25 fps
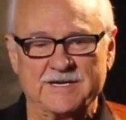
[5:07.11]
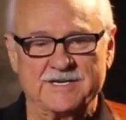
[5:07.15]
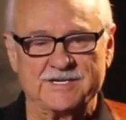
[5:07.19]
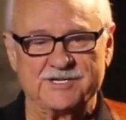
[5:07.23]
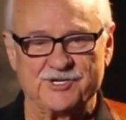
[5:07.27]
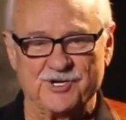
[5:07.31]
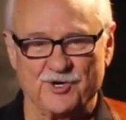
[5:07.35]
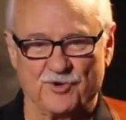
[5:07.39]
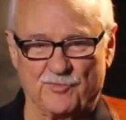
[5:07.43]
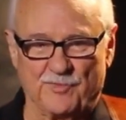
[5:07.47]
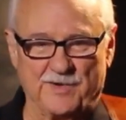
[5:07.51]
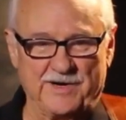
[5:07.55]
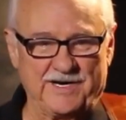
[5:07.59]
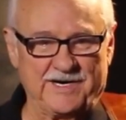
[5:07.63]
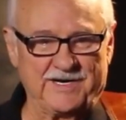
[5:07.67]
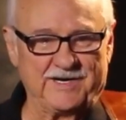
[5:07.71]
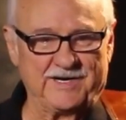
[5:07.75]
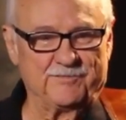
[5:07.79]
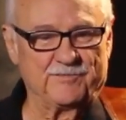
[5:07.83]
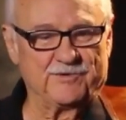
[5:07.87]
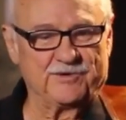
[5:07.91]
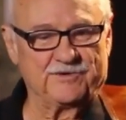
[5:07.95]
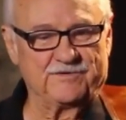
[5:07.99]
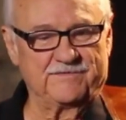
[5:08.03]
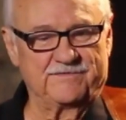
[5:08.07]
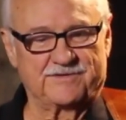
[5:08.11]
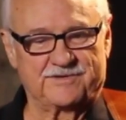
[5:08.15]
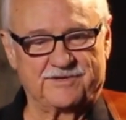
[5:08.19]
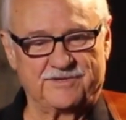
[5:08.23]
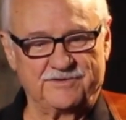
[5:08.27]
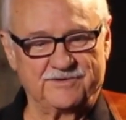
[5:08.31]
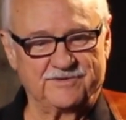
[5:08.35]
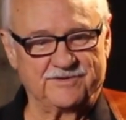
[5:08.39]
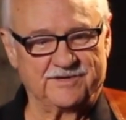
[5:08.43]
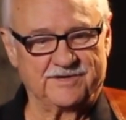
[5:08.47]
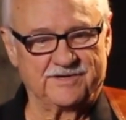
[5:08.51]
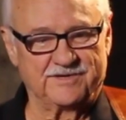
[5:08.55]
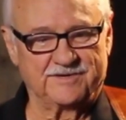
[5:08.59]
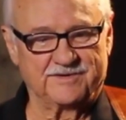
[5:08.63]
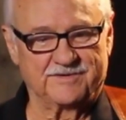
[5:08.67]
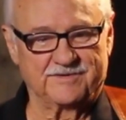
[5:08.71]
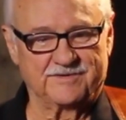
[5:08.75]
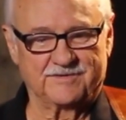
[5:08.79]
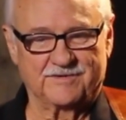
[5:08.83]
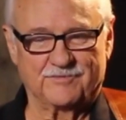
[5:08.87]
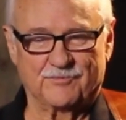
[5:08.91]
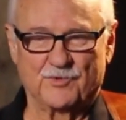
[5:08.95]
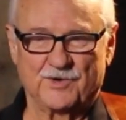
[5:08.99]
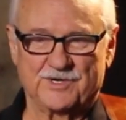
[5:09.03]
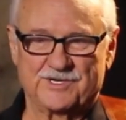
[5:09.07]
Joe B moved to
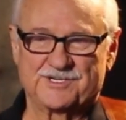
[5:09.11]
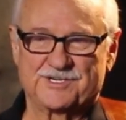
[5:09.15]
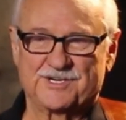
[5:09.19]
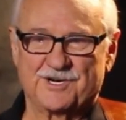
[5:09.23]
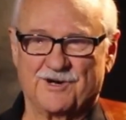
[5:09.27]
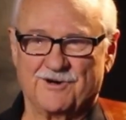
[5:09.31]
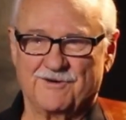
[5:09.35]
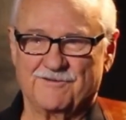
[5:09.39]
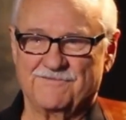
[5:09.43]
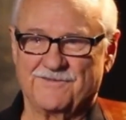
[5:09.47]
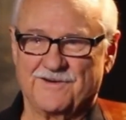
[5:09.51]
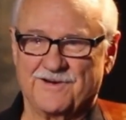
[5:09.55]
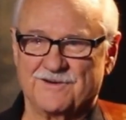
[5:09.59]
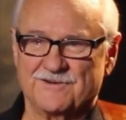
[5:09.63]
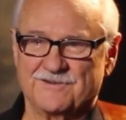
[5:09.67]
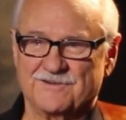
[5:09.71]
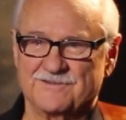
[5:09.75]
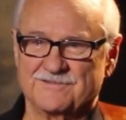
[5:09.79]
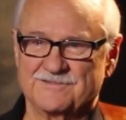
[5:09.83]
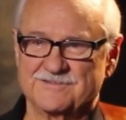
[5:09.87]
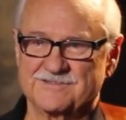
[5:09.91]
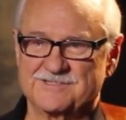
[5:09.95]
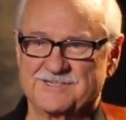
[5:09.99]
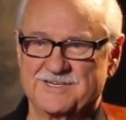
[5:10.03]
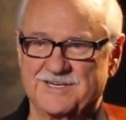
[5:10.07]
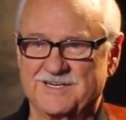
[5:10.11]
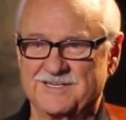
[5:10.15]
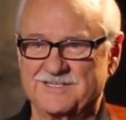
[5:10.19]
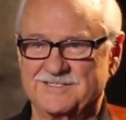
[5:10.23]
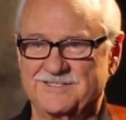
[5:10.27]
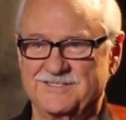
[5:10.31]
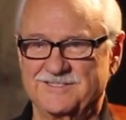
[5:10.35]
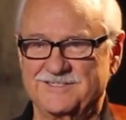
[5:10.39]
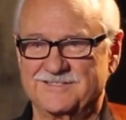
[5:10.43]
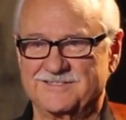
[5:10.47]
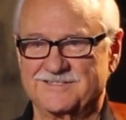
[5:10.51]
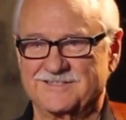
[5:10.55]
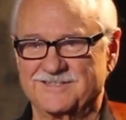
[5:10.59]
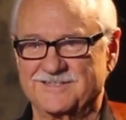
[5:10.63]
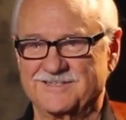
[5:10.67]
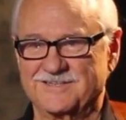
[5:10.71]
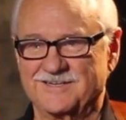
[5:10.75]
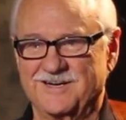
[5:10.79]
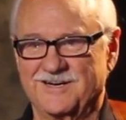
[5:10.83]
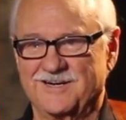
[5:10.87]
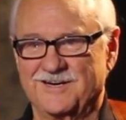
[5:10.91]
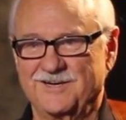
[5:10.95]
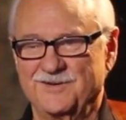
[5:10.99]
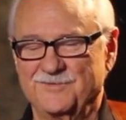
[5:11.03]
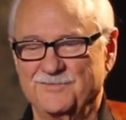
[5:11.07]
Wichita Falls, Texas, and
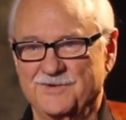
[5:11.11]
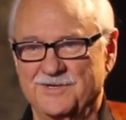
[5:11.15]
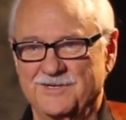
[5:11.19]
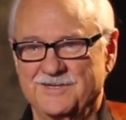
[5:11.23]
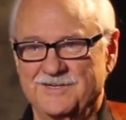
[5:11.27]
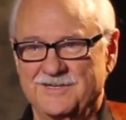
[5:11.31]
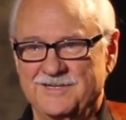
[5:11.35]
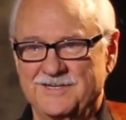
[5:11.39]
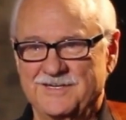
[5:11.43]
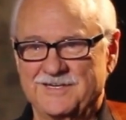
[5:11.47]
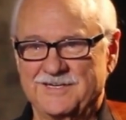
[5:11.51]
got him